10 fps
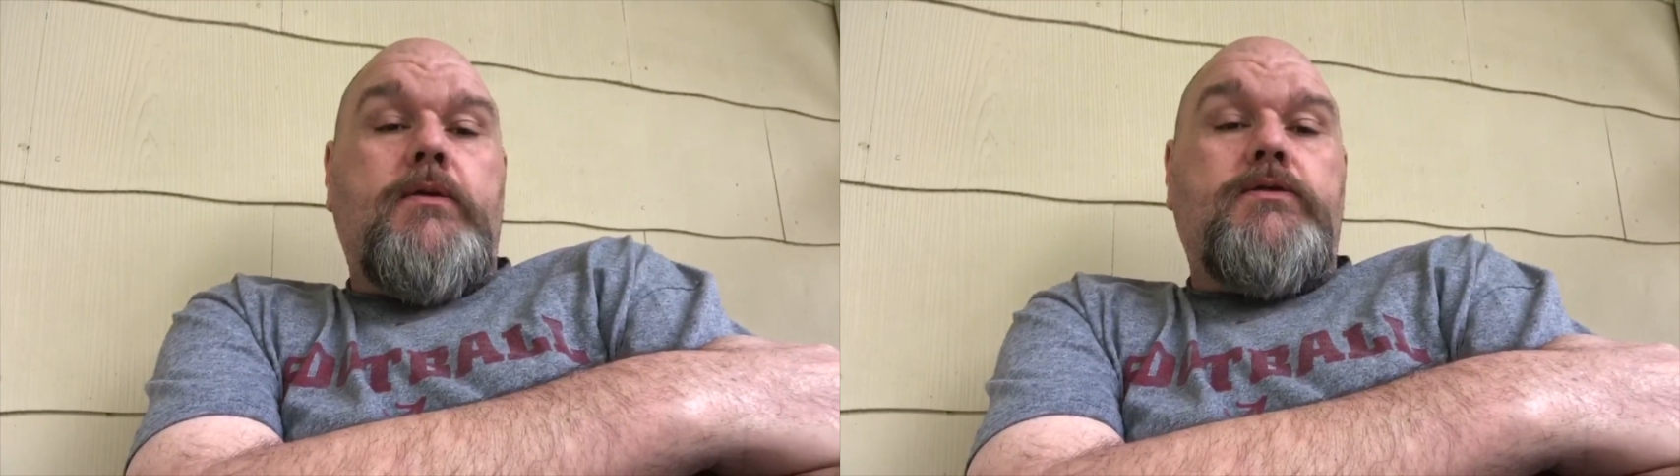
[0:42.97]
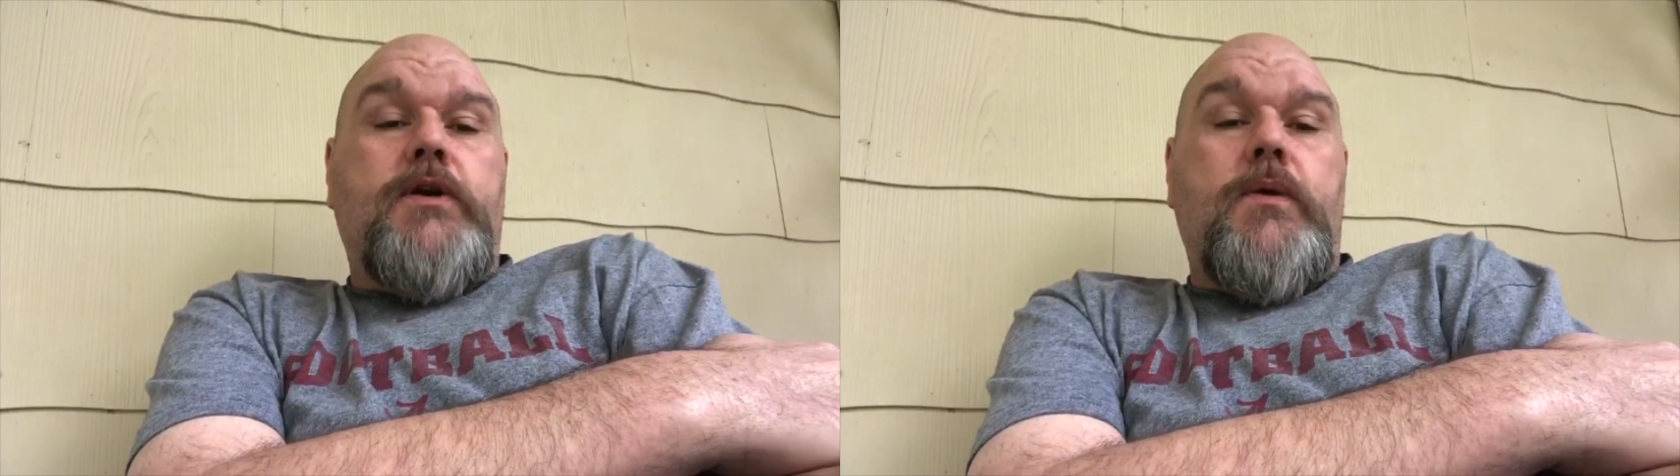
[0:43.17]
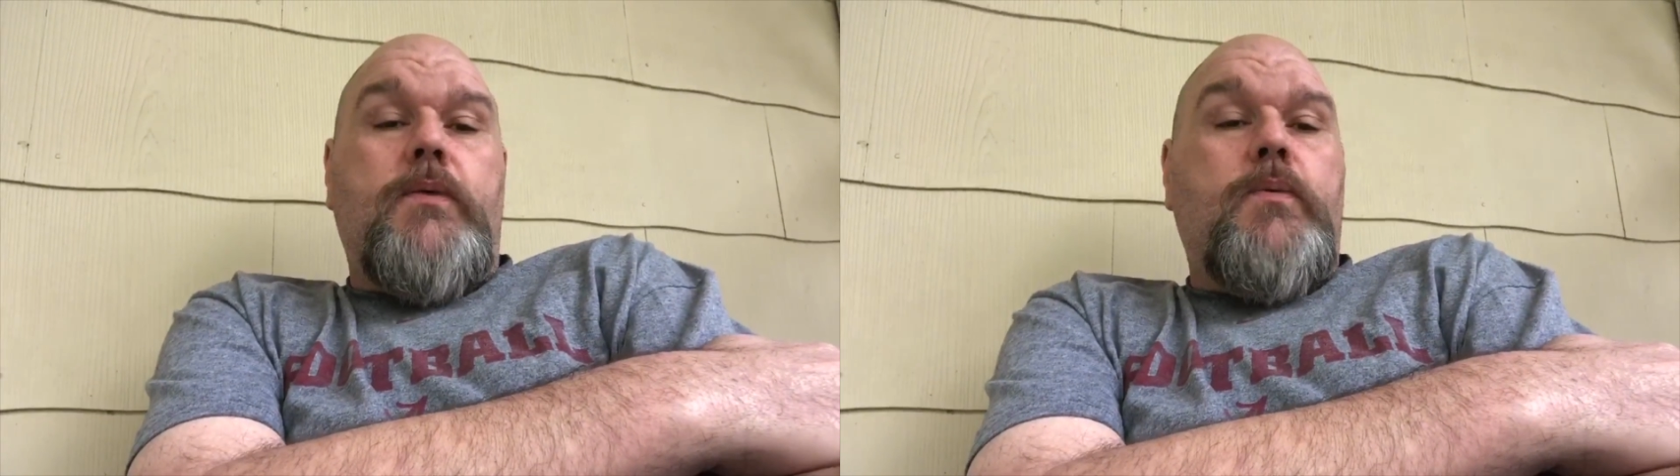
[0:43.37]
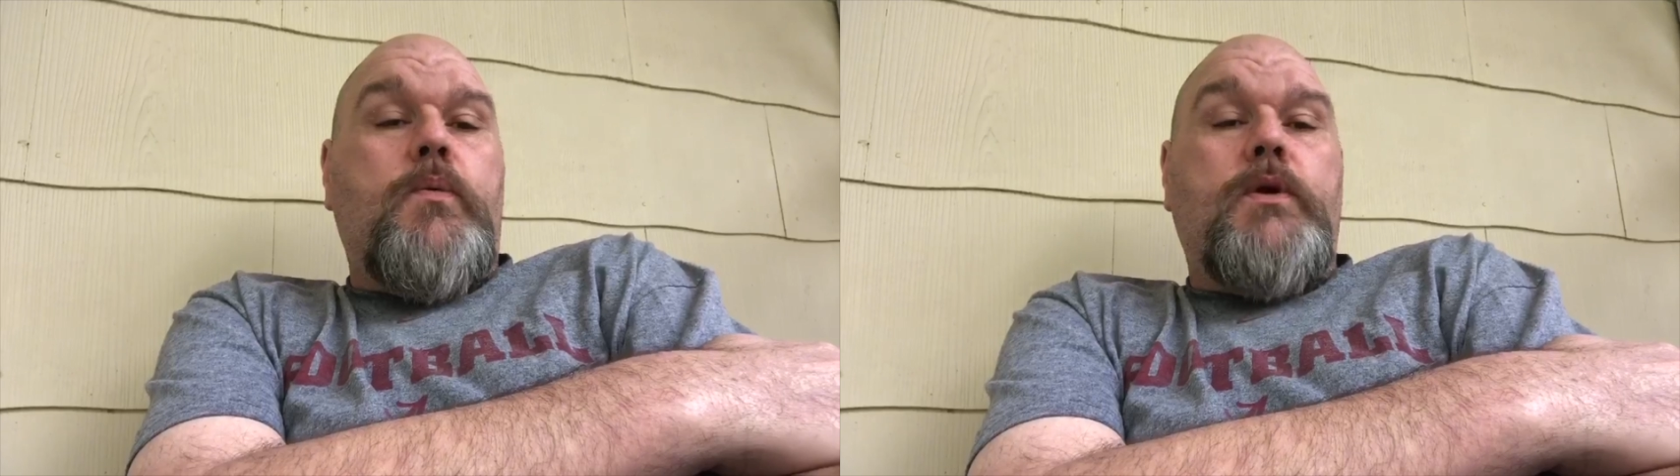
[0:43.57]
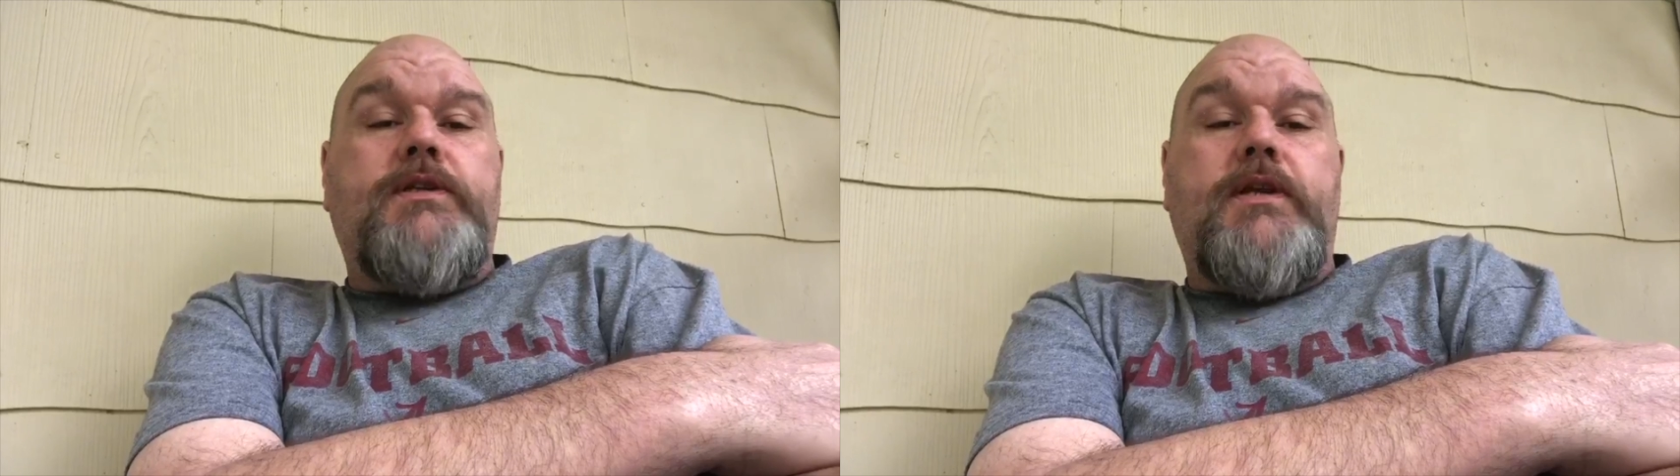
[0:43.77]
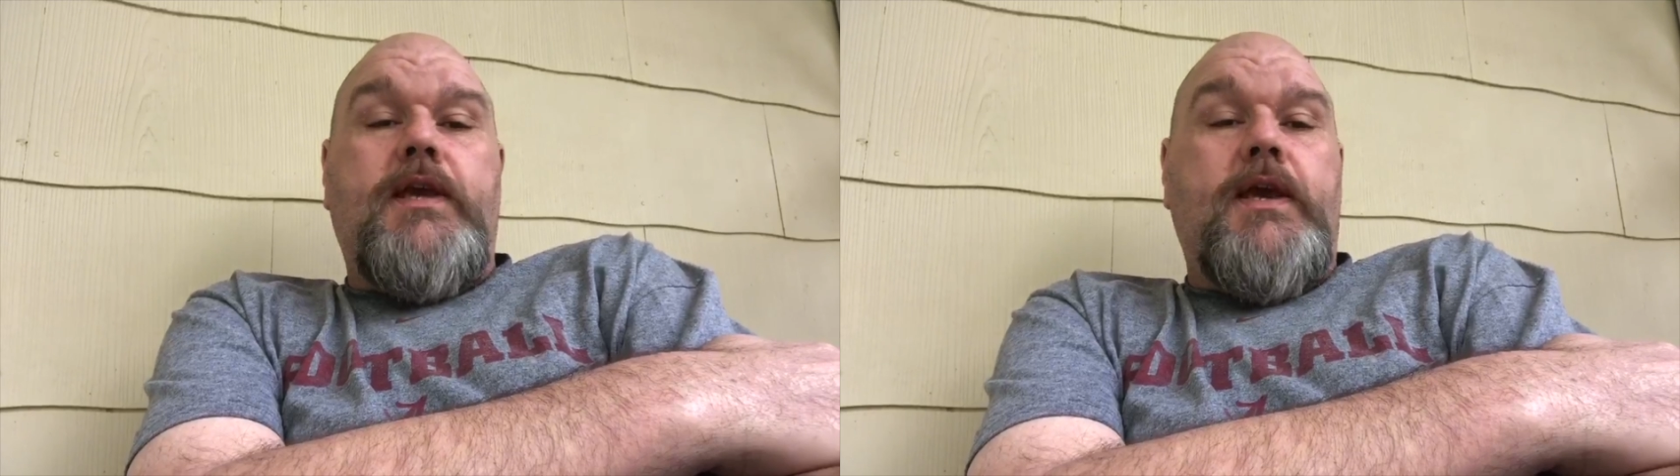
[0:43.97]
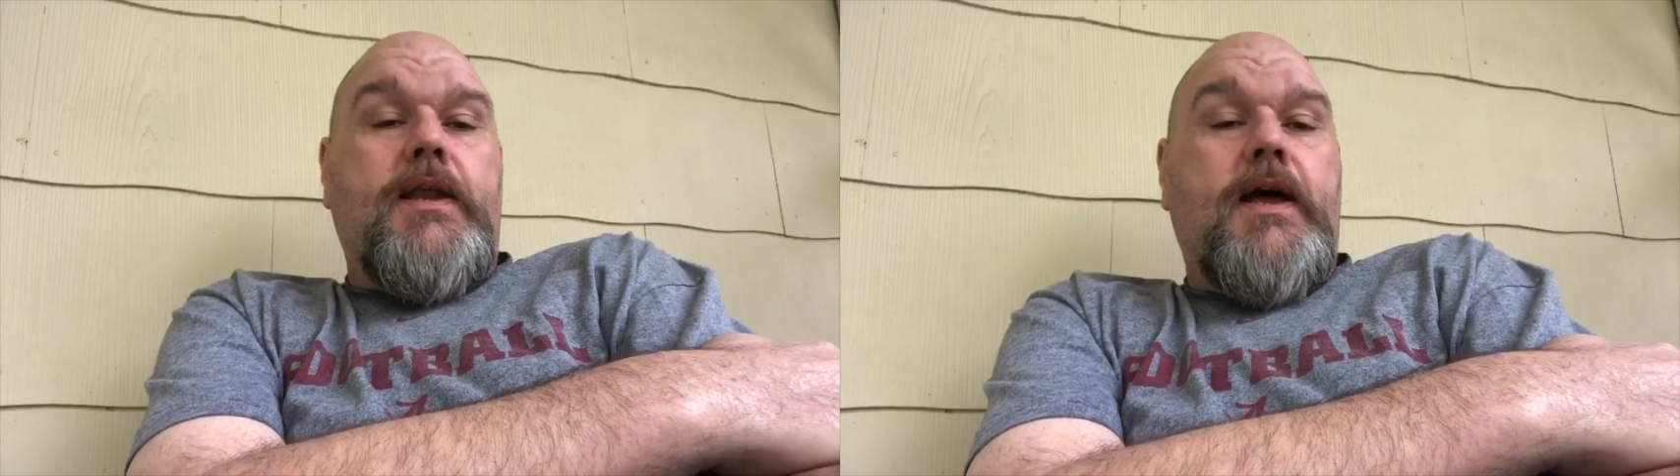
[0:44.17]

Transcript: So, once again,